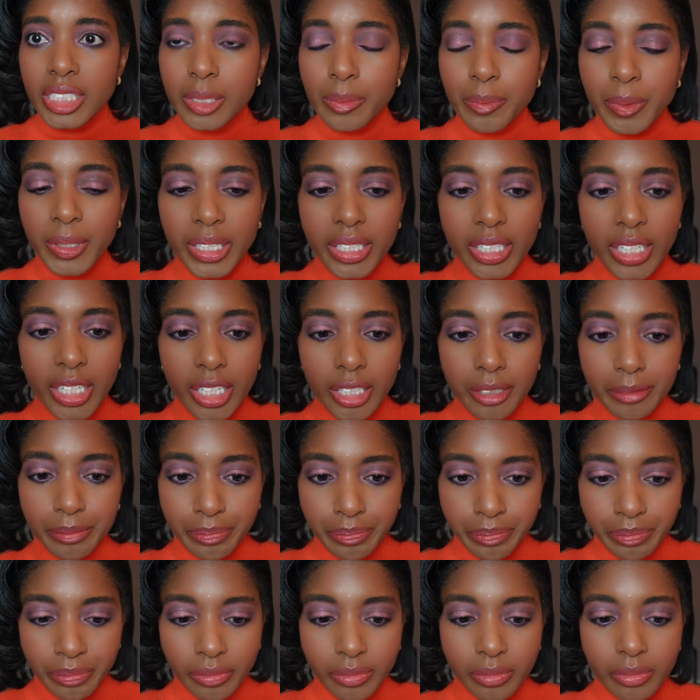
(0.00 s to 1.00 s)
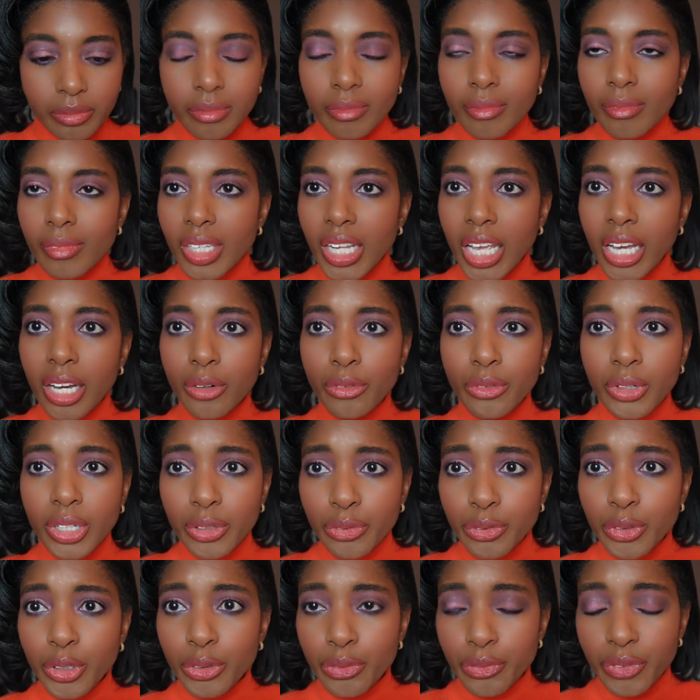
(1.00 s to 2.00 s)
speaking,
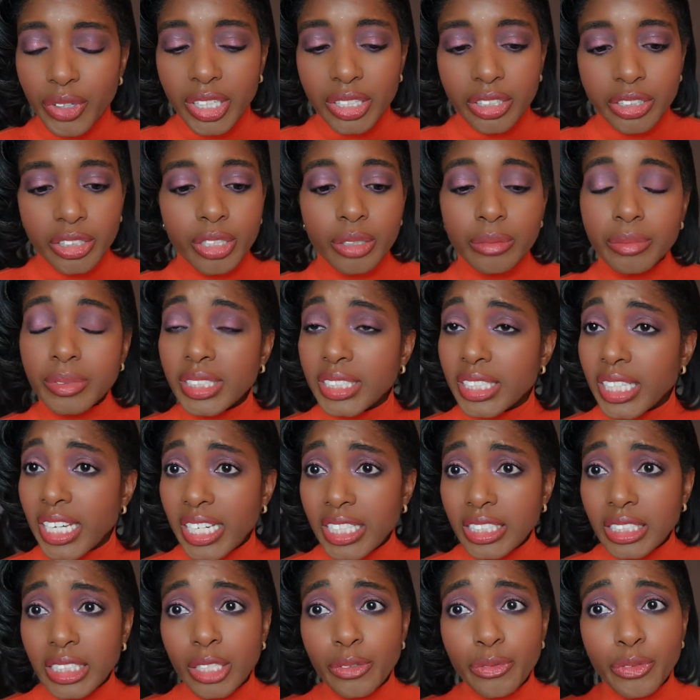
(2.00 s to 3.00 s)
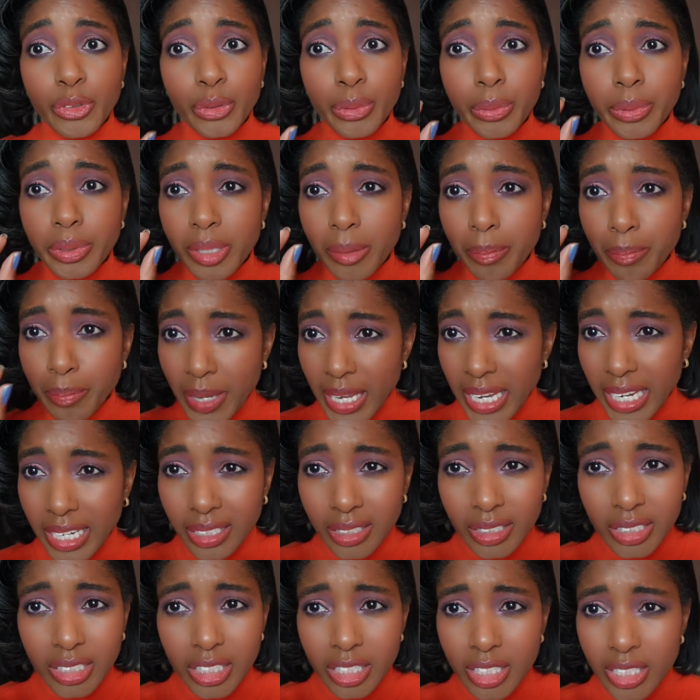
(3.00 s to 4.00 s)
if you're fair tone, yes, if you are the
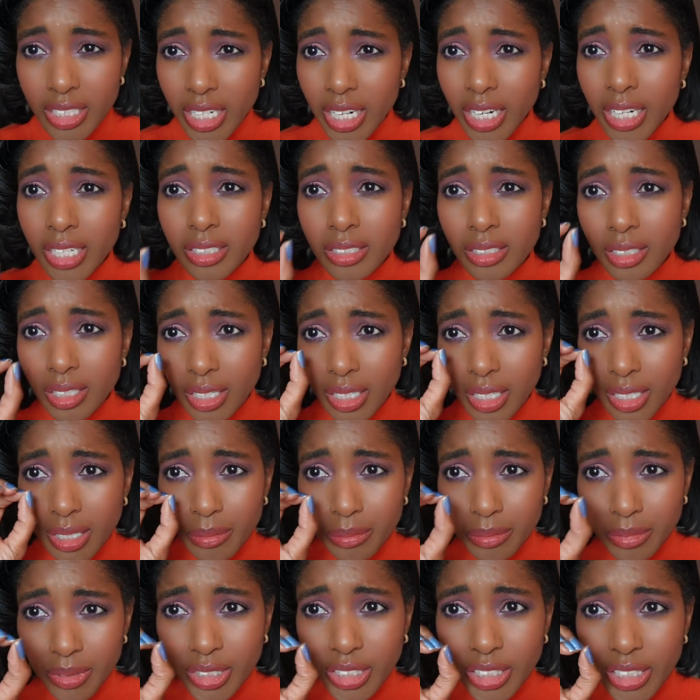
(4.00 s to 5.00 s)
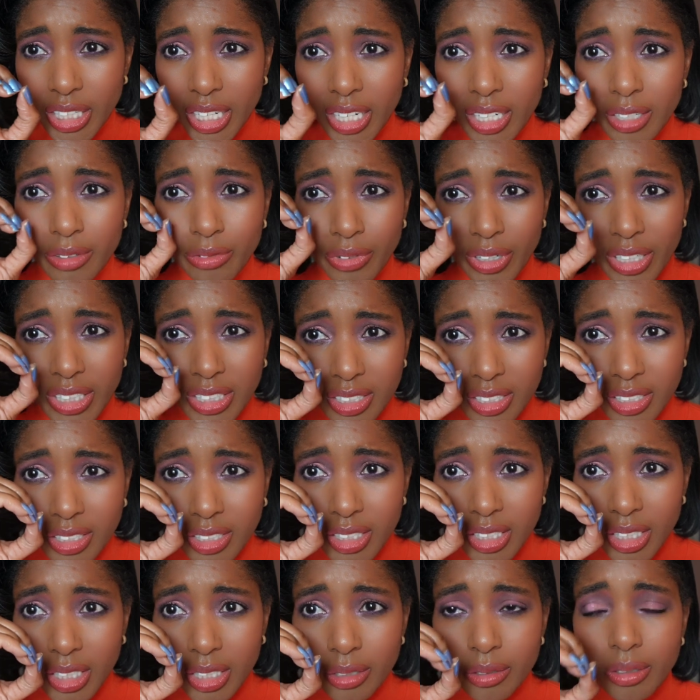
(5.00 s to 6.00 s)
palest shade, shade range
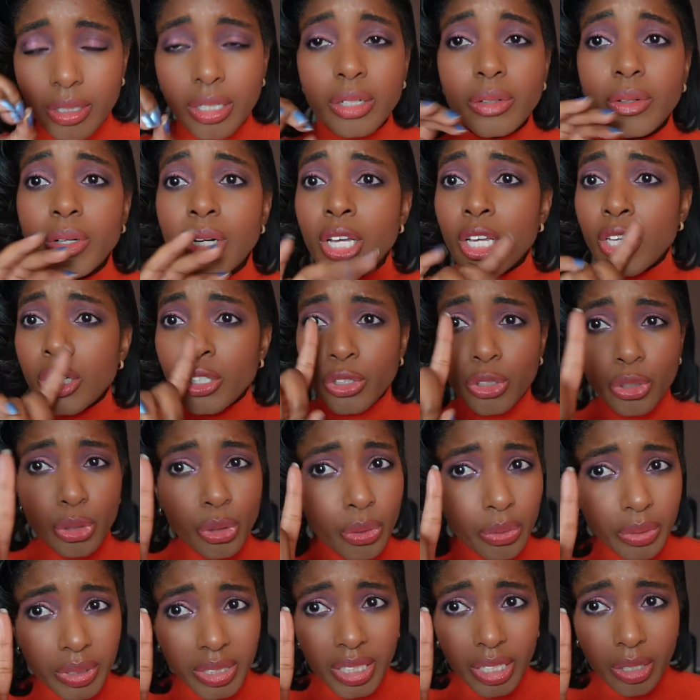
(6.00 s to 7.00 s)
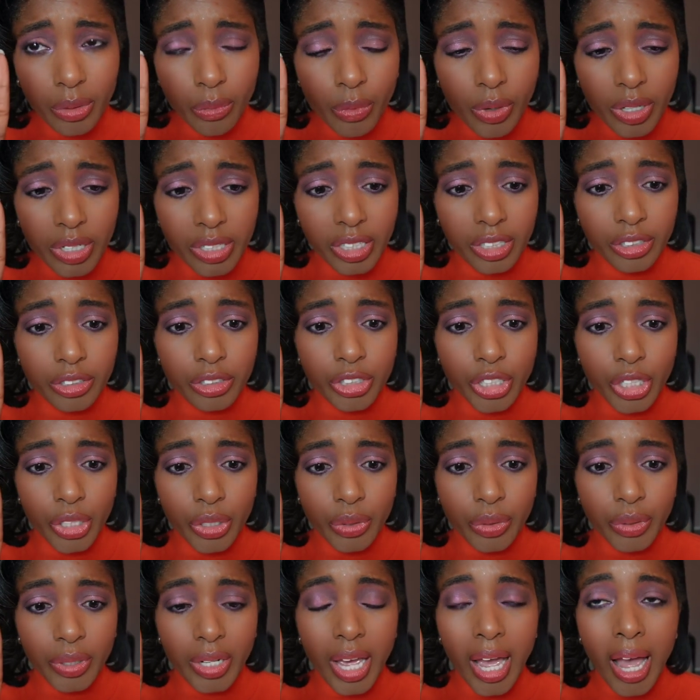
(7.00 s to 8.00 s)
0, you only get one
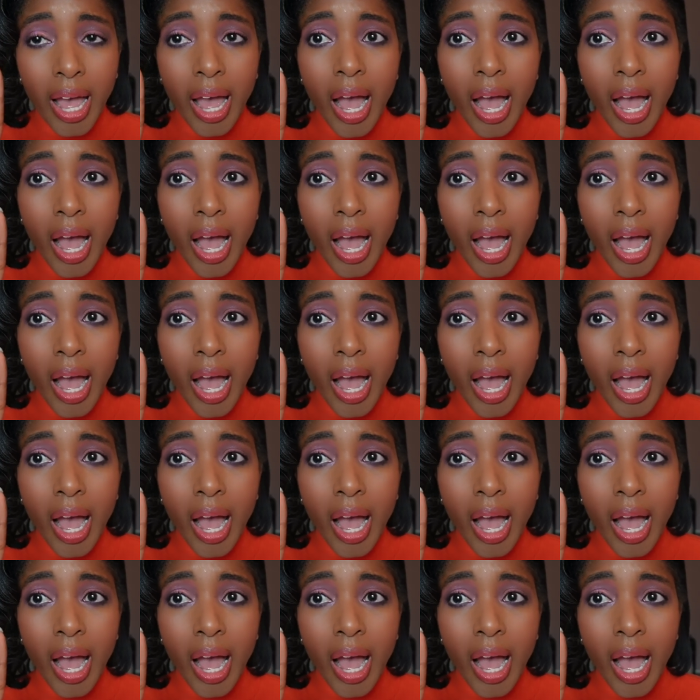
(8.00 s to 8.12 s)
undertone.